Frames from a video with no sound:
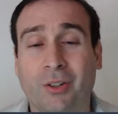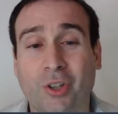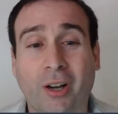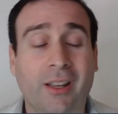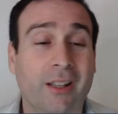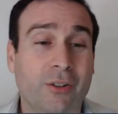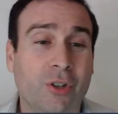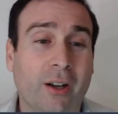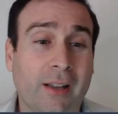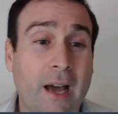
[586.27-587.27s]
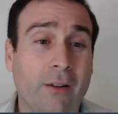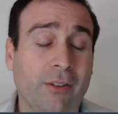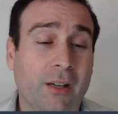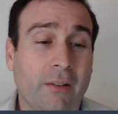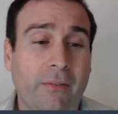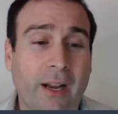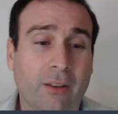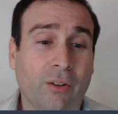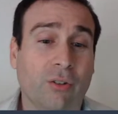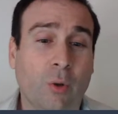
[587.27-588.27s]
junk in, junk out, is going to
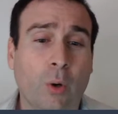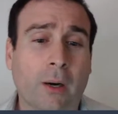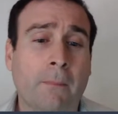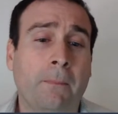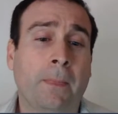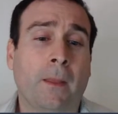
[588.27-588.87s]
affect the score.